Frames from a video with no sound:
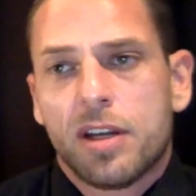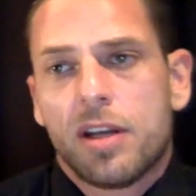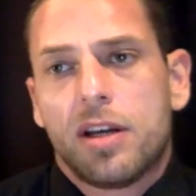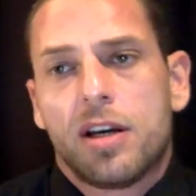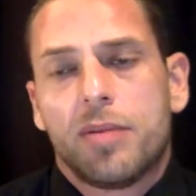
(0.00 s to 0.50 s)

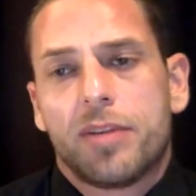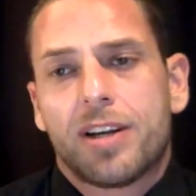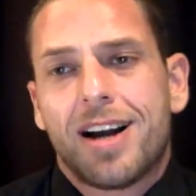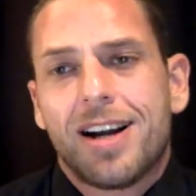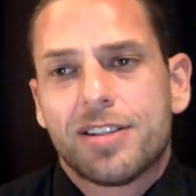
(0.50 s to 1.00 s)
The
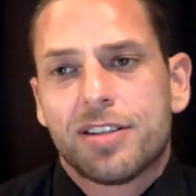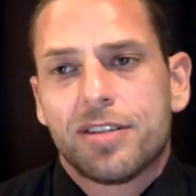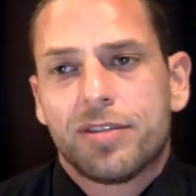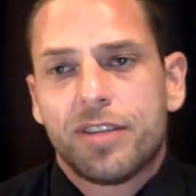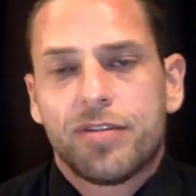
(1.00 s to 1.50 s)
kinds
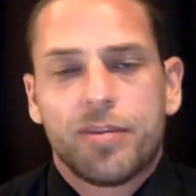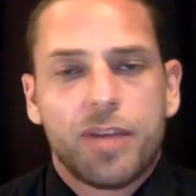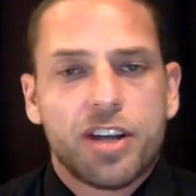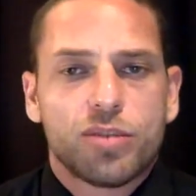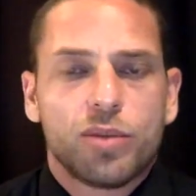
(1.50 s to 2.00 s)
of
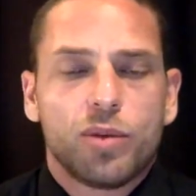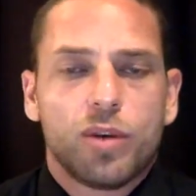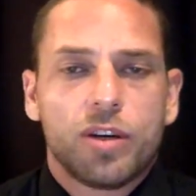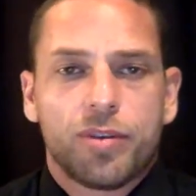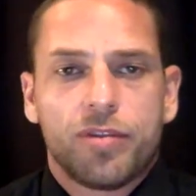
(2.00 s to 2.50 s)
information we
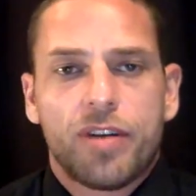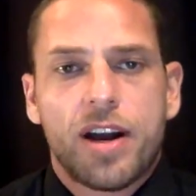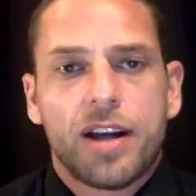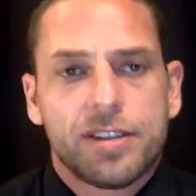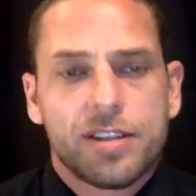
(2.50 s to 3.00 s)
want to
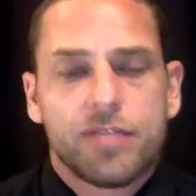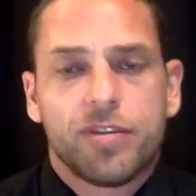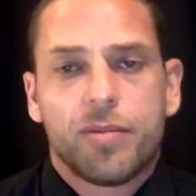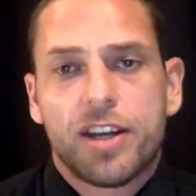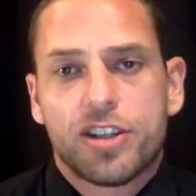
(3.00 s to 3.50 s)
provide is
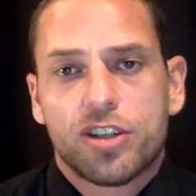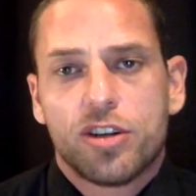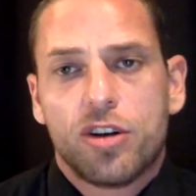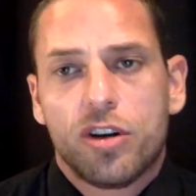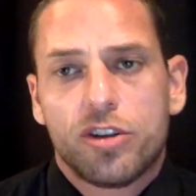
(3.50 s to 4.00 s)
information
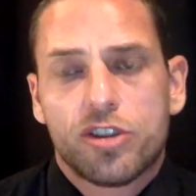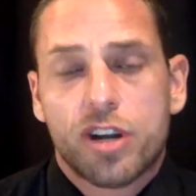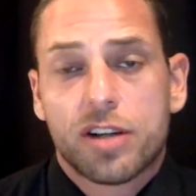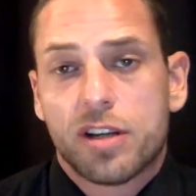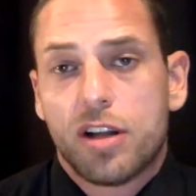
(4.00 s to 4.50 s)
on
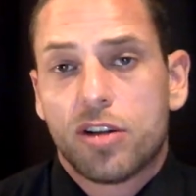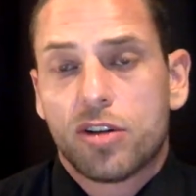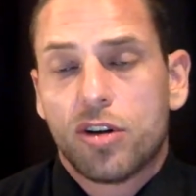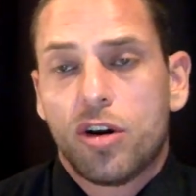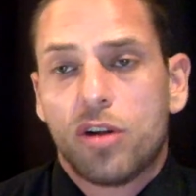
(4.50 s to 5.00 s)
drugs and
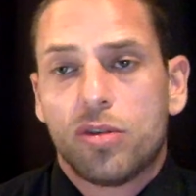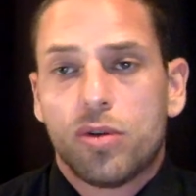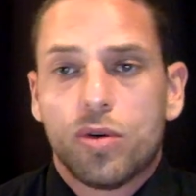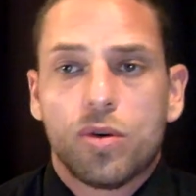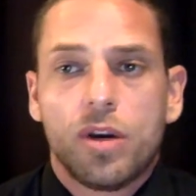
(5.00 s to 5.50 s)
alcohol,
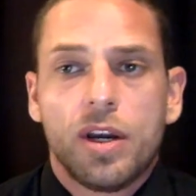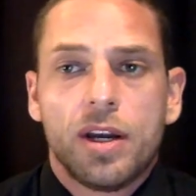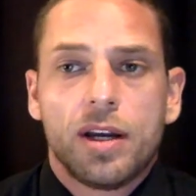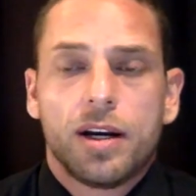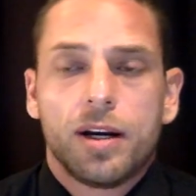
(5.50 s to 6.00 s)
or
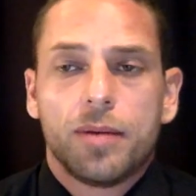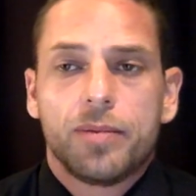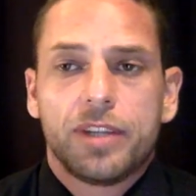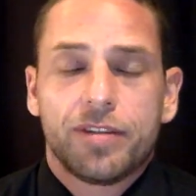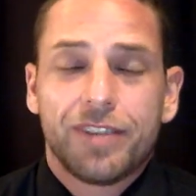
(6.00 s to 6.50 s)

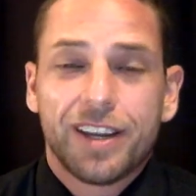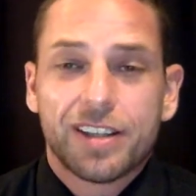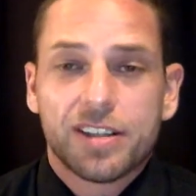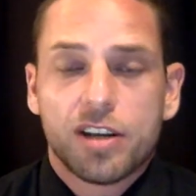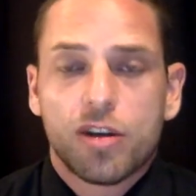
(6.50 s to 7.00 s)
the
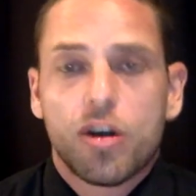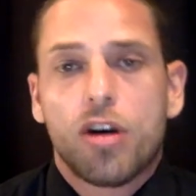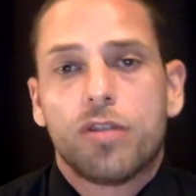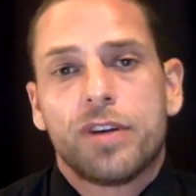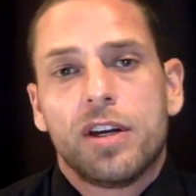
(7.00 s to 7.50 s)
effects
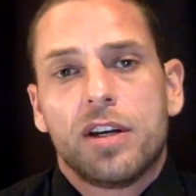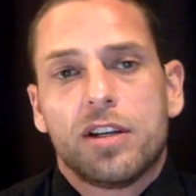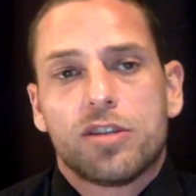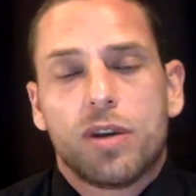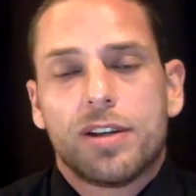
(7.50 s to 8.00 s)
thereof,
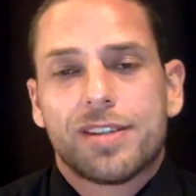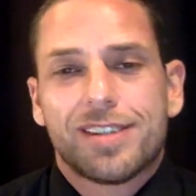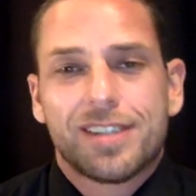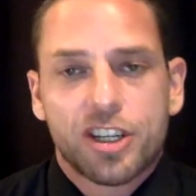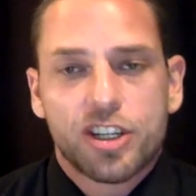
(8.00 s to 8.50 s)
as well as
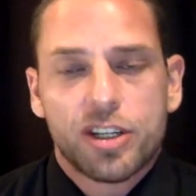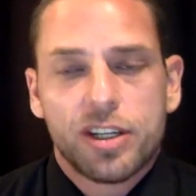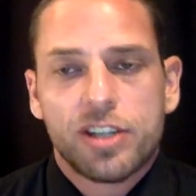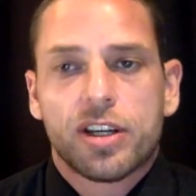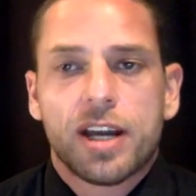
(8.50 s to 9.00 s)
addiction
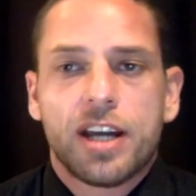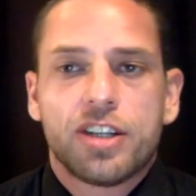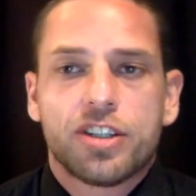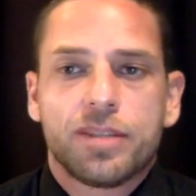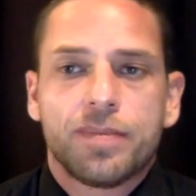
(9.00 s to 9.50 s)

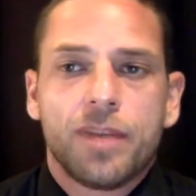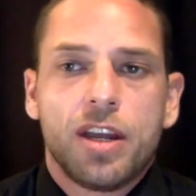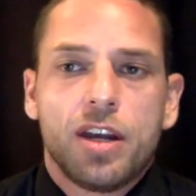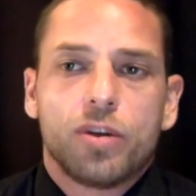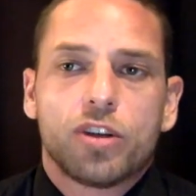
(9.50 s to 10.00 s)
education.
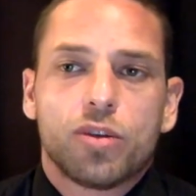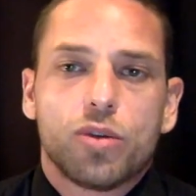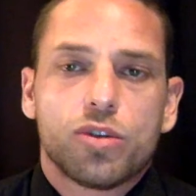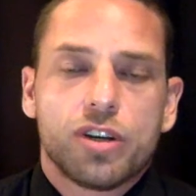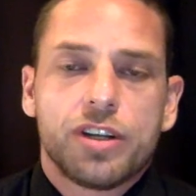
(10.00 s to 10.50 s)
We can
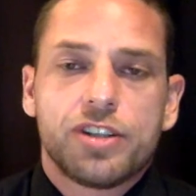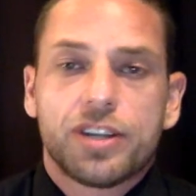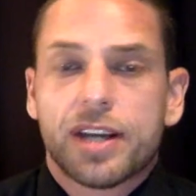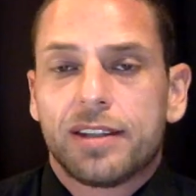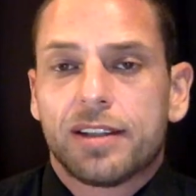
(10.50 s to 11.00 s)
also
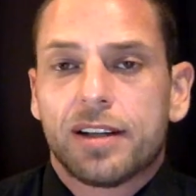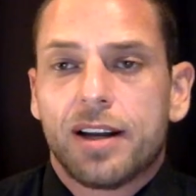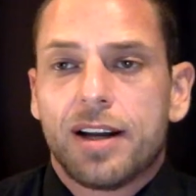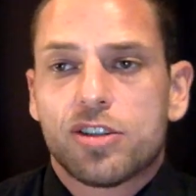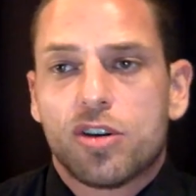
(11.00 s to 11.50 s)
educate the
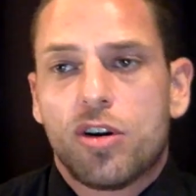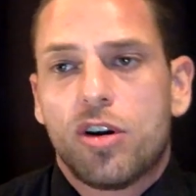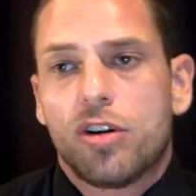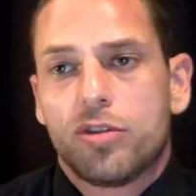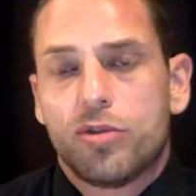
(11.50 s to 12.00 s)
client
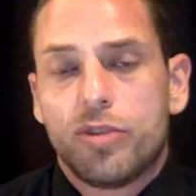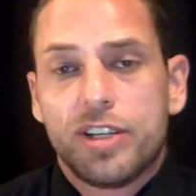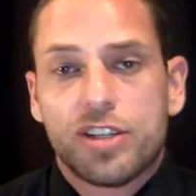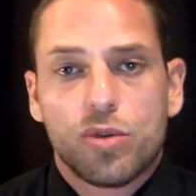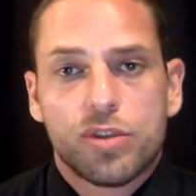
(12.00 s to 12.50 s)
on
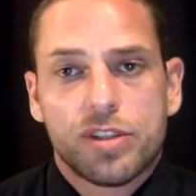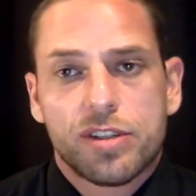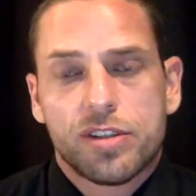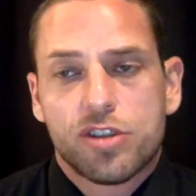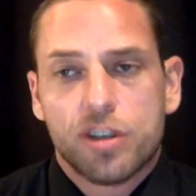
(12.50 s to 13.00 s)

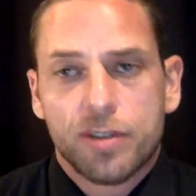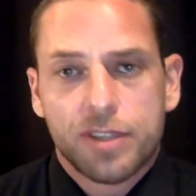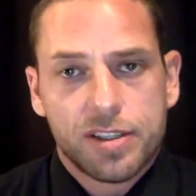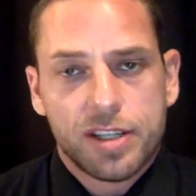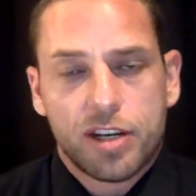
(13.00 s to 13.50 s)
resources and
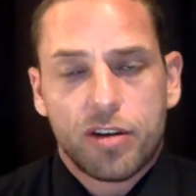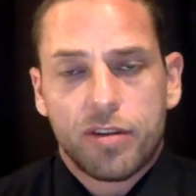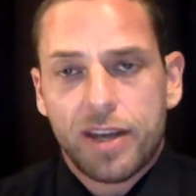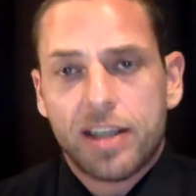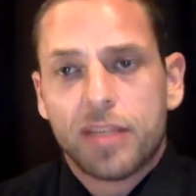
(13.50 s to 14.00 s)
services that are
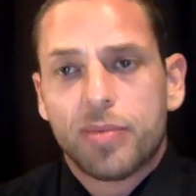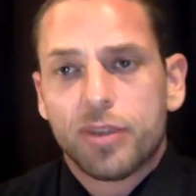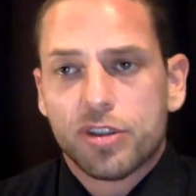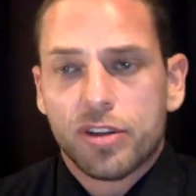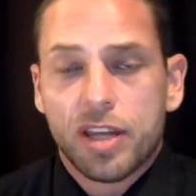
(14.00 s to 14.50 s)

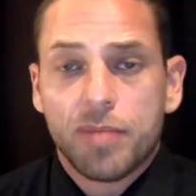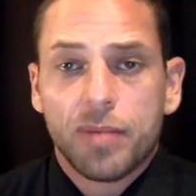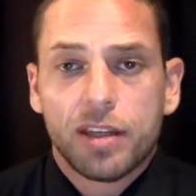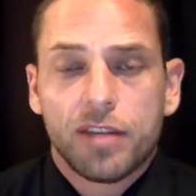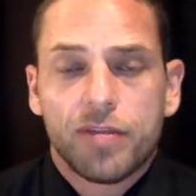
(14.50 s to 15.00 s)
available to them
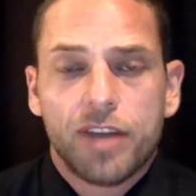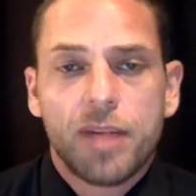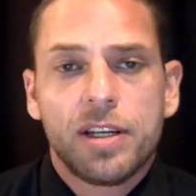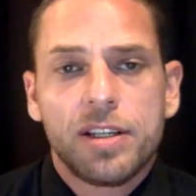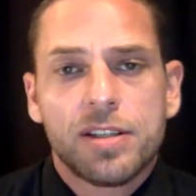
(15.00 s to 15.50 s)
and their
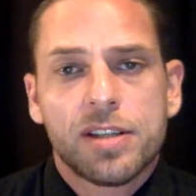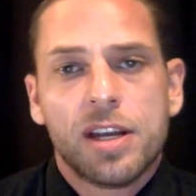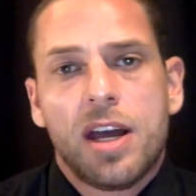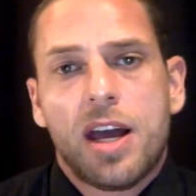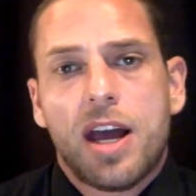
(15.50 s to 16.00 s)
families,
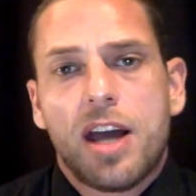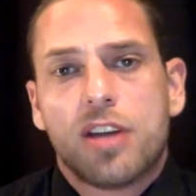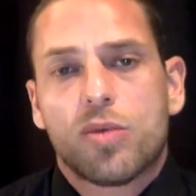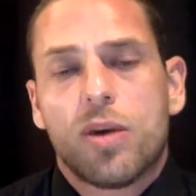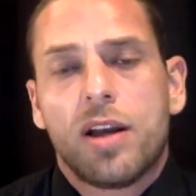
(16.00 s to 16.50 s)

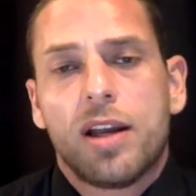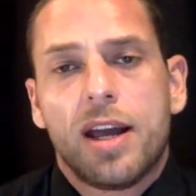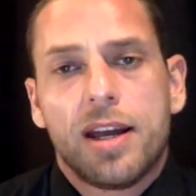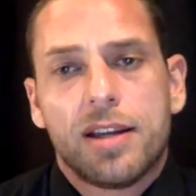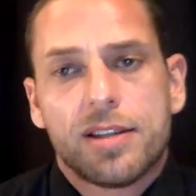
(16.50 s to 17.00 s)
as well
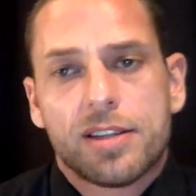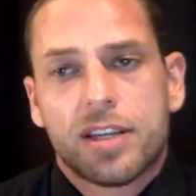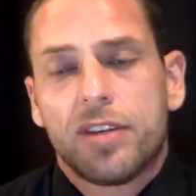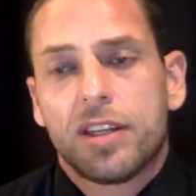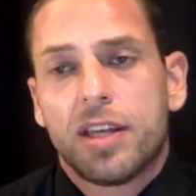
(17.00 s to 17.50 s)
as
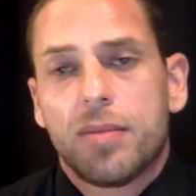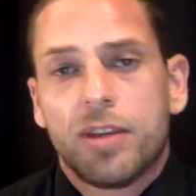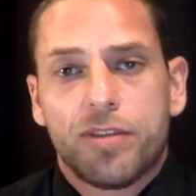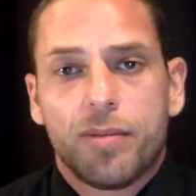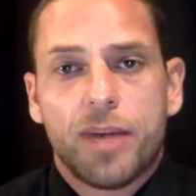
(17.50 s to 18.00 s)
giving them
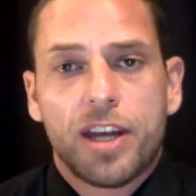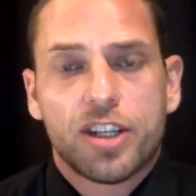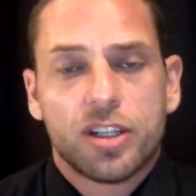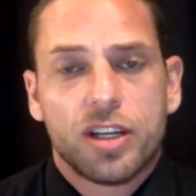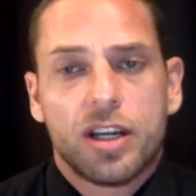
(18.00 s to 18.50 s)

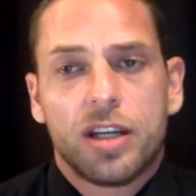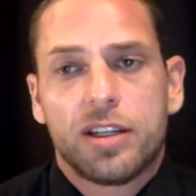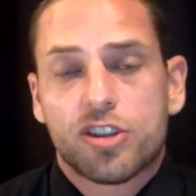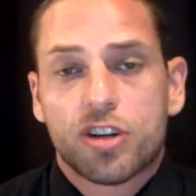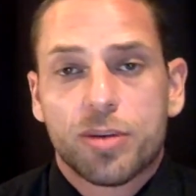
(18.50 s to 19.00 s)
information and
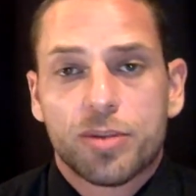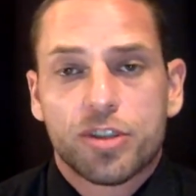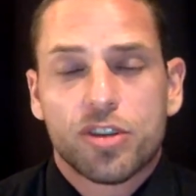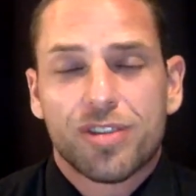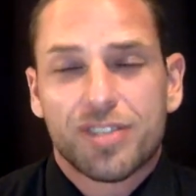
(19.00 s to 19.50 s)

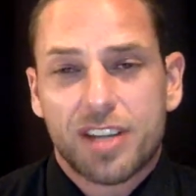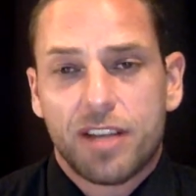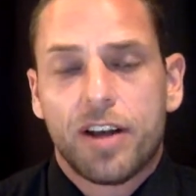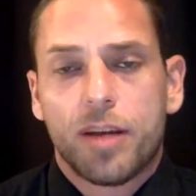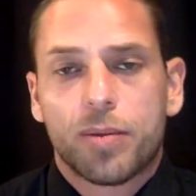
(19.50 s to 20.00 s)
descriptions of
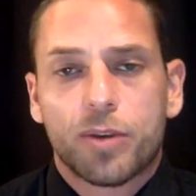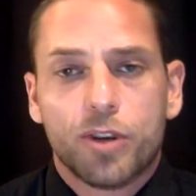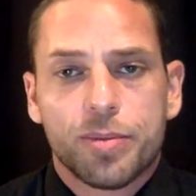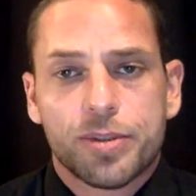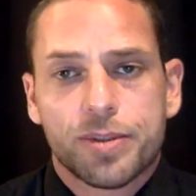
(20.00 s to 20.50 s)
self-help
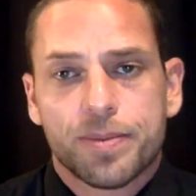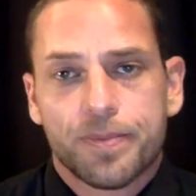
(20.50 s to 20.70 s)
groups.